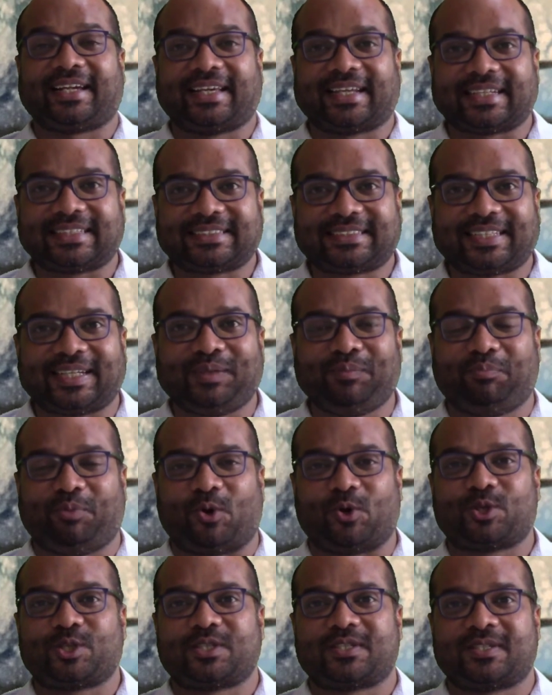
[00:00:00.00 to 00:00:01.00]
Christian
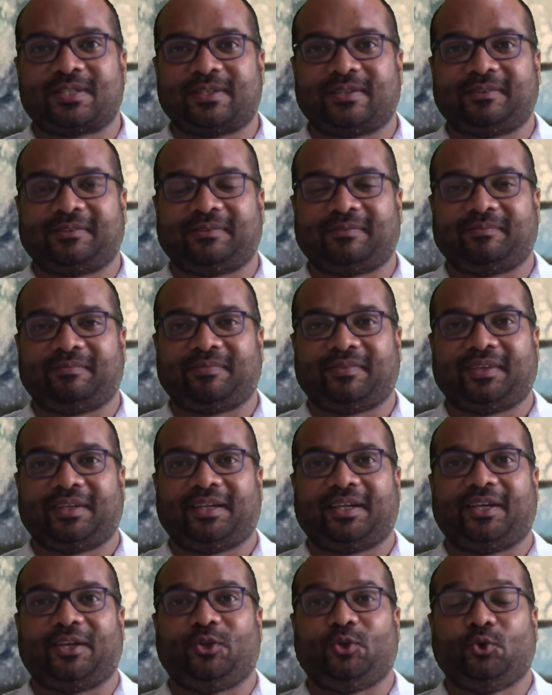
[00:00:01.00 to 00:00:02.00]
books,
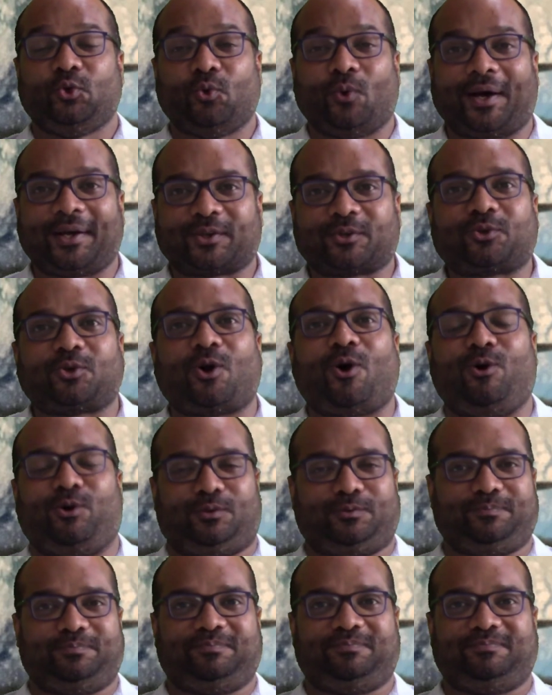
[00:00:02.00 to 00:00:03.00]
you are
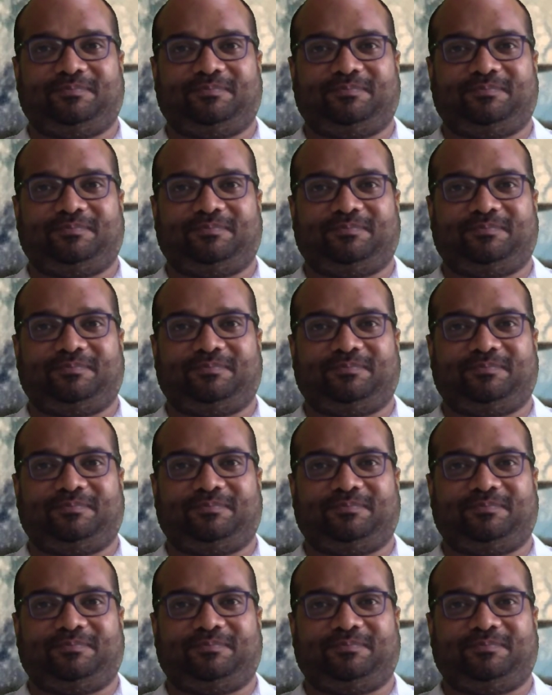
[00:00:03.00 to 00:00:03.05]
wrong.